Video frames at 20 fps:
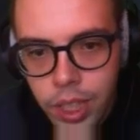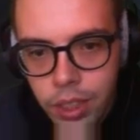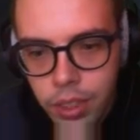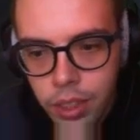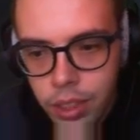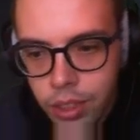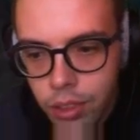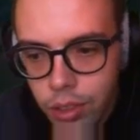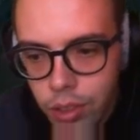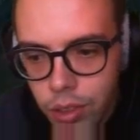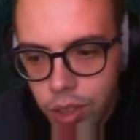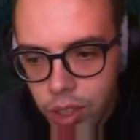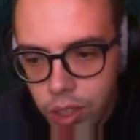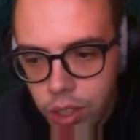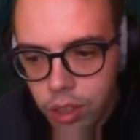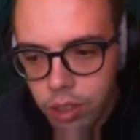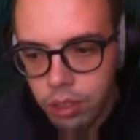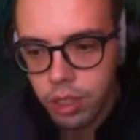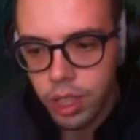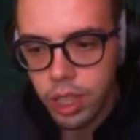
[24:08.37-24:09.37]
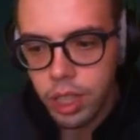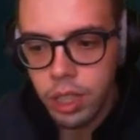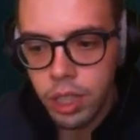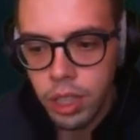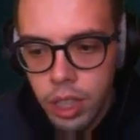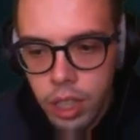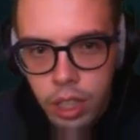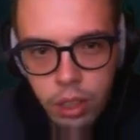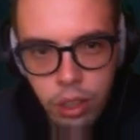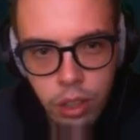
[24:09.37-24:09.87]
Yes, that's what I should say.
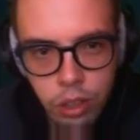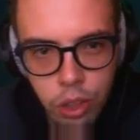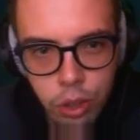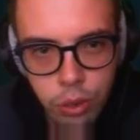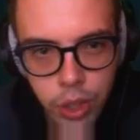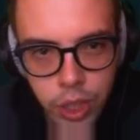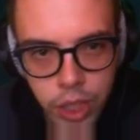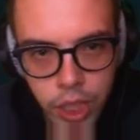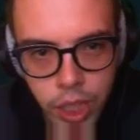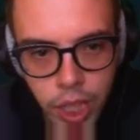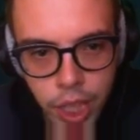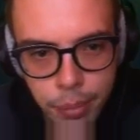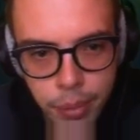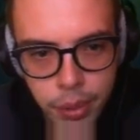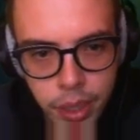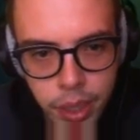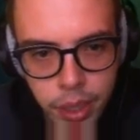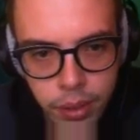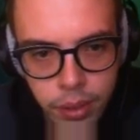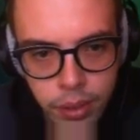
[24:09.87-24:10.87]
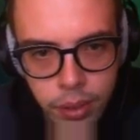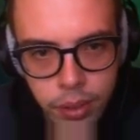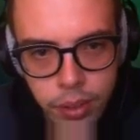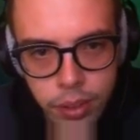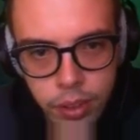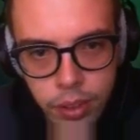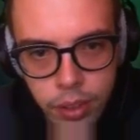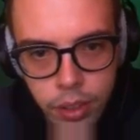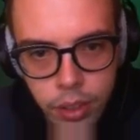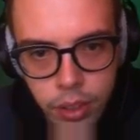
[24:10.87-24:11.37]
Not sure what actually happened then.
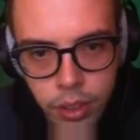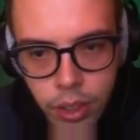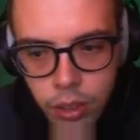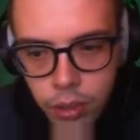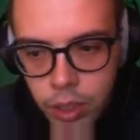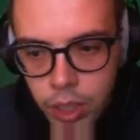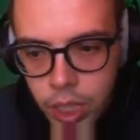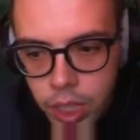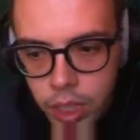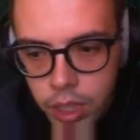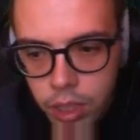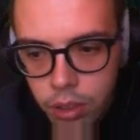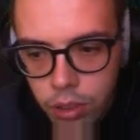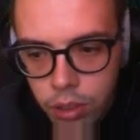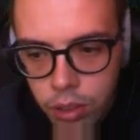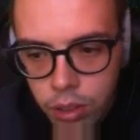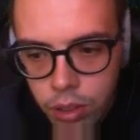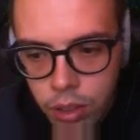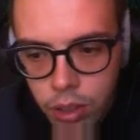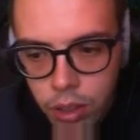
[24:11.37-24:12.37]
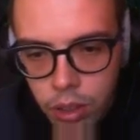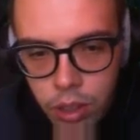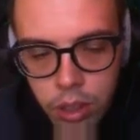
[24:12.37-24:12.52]
Did we tank it or not?